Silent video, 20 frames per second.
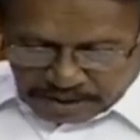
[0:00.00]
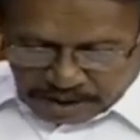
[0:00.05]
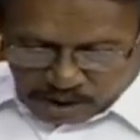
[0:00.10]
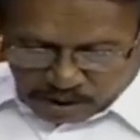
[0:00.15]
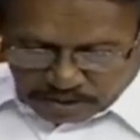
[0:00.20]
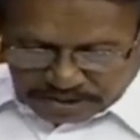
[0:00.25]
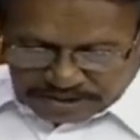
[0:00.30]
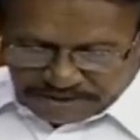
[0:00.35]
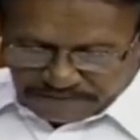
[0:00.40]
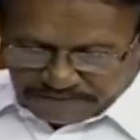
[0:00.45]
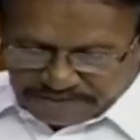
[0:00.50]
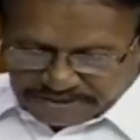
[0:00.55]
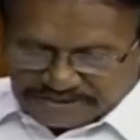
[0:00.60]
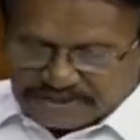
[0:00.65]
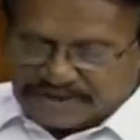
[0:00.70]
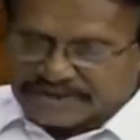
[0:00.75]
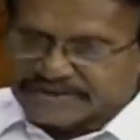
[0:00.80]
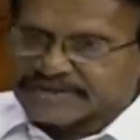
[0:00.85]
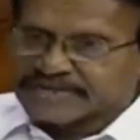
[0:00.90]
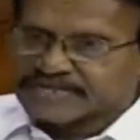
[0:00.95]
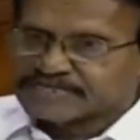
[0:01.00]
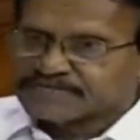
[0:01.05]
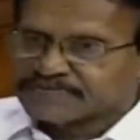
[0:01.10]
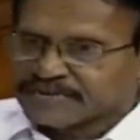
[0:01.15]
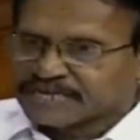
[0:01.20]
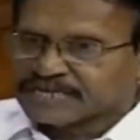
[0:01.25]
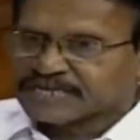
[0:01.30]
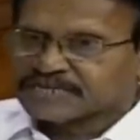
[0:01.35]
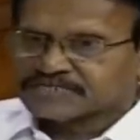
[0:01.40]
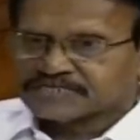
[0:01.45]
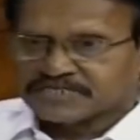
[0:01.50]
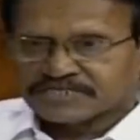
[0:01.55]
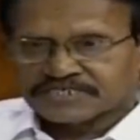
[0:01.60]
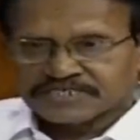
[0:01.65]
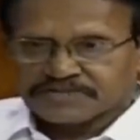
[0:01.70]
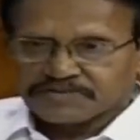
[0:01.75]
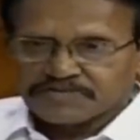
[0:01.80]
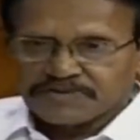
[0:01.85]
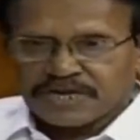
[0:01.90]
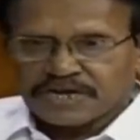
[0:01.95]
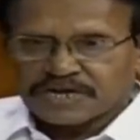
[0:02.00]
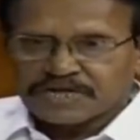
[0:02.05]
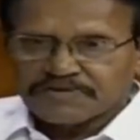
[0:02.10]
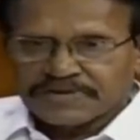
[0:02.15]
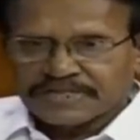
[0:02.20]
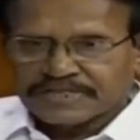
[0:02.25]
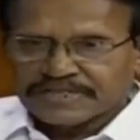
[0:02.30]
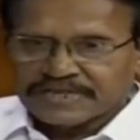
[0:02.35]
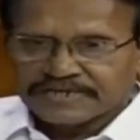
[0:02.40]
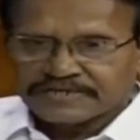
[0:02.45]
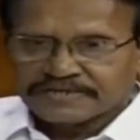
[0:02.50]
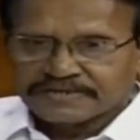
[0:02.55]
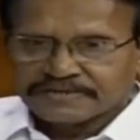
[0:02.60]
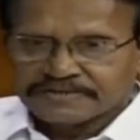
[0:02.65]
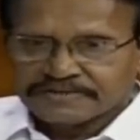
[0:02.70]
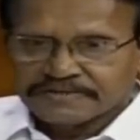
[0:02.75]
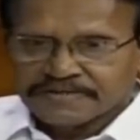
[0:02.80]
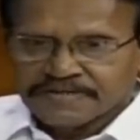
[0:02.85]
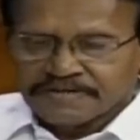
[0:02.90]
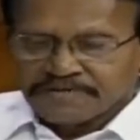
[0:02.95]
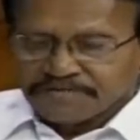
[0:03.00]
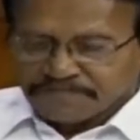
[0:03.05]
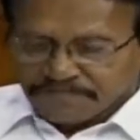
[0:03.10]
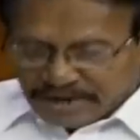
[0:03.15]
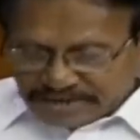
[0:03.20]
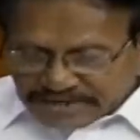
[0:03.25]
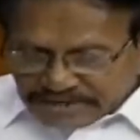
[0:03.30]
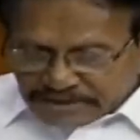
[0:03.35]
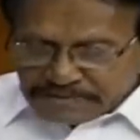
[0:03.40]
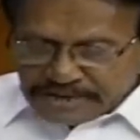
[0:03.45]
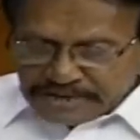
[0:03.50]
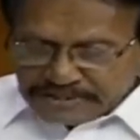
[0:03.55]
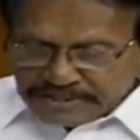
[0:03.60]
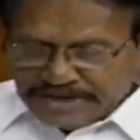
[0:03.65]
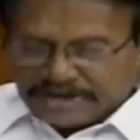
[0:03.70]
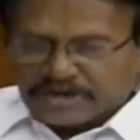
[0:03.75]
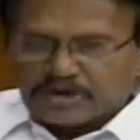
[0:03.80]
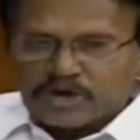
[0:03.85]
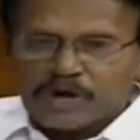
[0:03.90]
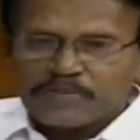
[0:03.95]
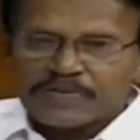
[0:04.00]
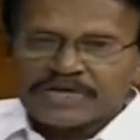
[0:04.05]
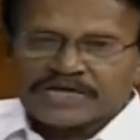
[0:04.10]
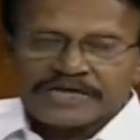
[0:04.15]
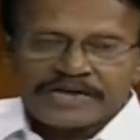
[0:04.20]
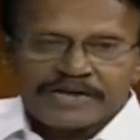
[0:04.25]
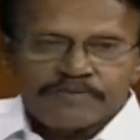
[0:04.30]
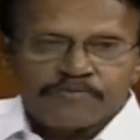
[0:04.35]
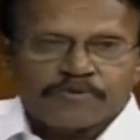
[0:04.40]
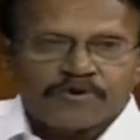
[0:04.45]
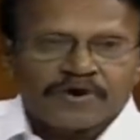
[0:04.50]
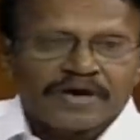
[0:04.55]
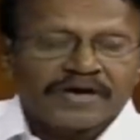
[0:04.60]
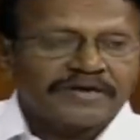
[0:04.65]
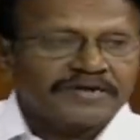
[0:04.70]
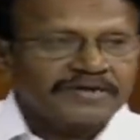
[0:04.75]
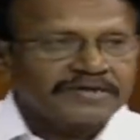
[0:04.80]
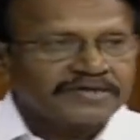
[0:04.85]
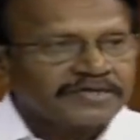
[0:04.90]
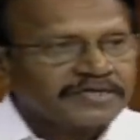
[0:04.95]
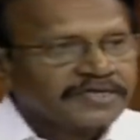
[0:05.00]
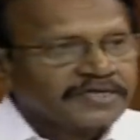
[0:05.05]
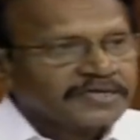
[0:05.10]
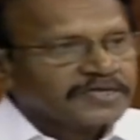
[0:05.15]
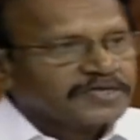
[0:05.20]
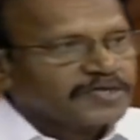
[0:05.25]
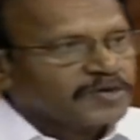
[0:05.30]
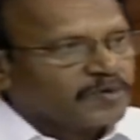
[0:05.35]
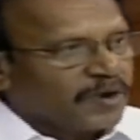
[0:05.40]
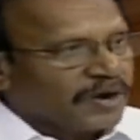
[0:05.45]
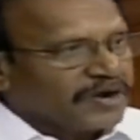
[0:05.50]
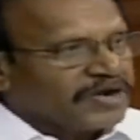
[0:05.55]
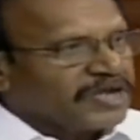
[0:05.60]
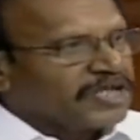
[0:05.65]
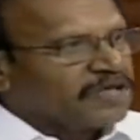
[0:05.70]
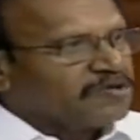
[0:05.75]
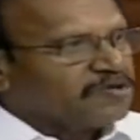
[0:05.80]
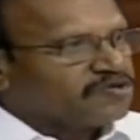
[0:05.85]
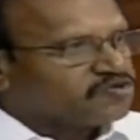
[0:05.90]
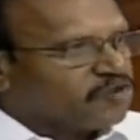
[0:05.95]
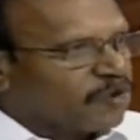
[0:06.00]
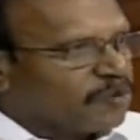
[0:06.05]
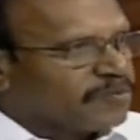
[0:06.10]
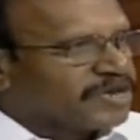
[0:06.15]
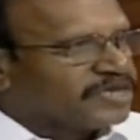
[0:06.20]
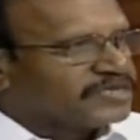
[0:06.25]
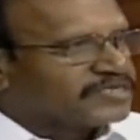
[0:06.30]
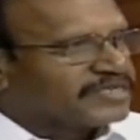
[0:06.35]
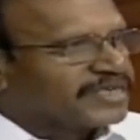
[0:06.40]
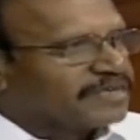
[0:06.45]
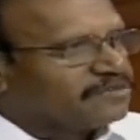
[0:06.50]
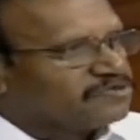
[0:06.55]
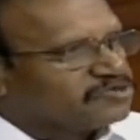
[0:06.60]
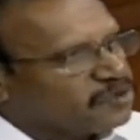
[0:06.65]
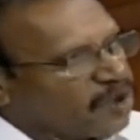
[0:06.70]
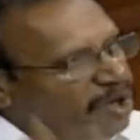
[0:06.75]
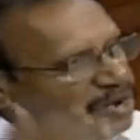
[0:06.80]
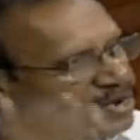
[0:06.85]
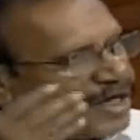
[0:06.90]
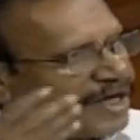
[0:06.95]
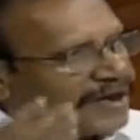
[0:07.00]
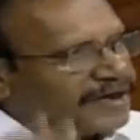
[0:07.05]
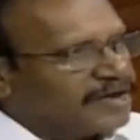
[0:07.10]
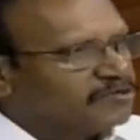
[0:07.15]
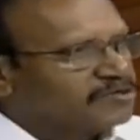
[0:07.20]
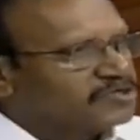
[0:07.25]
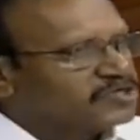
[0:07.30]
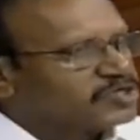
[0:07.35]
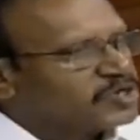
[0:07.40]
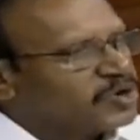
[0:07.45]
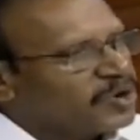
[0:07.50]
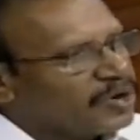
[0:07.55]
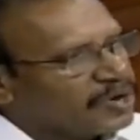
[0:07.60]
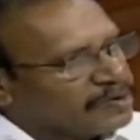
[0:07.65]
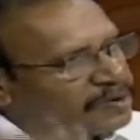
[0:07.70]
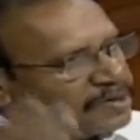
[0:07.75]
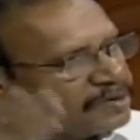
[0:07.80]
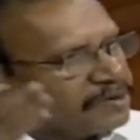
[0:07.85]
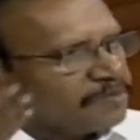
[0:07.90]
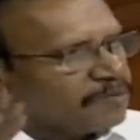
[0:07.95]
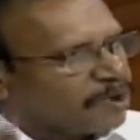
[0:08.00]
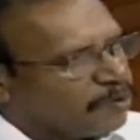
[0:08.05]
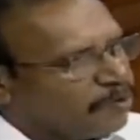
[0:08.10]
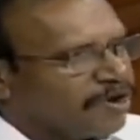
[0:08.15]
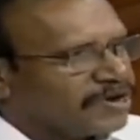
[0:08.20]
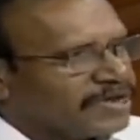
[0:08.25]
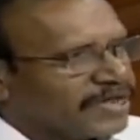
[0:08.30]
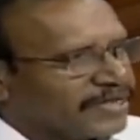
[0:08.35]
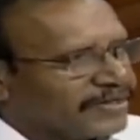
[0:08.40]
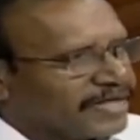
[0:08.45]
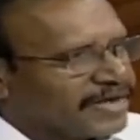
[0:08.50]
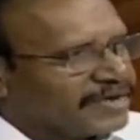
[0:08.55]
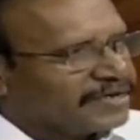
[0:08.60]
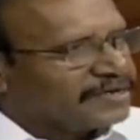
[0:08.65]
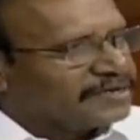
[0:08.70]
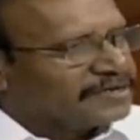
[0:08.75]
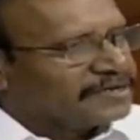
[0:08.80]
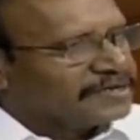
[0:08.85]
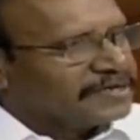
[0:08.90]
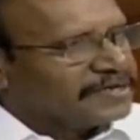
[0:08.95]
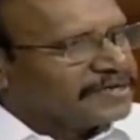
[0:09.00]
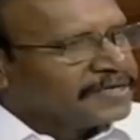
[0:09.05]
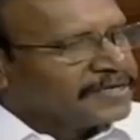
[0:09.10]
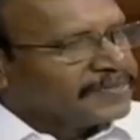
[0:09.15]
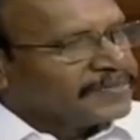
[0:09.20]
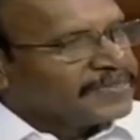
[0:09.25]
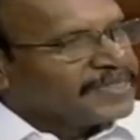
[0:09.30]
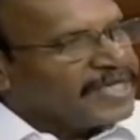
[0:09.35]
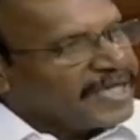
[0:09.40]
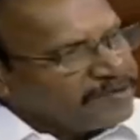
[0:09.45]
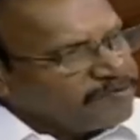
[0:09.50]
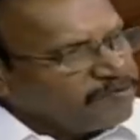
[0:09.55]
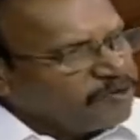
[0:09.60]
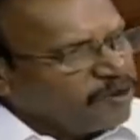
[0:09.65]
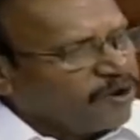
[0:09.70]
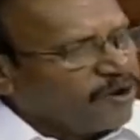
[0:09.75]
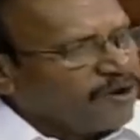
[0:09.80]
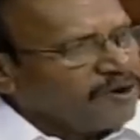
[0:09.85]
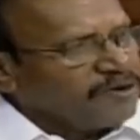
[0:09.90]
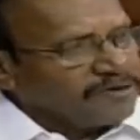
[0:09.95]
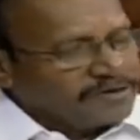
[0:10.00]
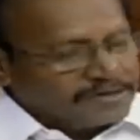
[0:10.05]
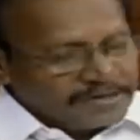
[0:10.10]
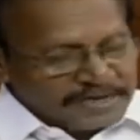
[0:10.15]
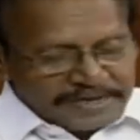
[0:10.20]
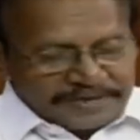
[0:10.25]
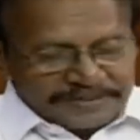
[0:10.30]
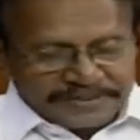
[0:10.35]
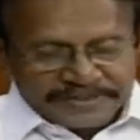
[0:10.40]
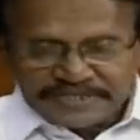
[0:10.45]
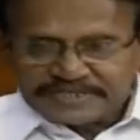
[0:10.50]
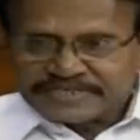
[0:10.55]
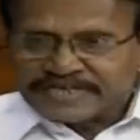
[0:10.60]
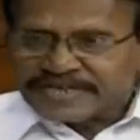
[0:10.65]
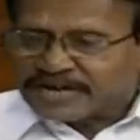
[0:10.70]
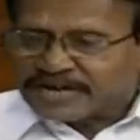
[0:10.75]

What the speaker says: housing facilities, weaker section, we are giving that. Whatever the economically poor, you want to use so many schemes, you are announced, you are promoting that. Therefore, this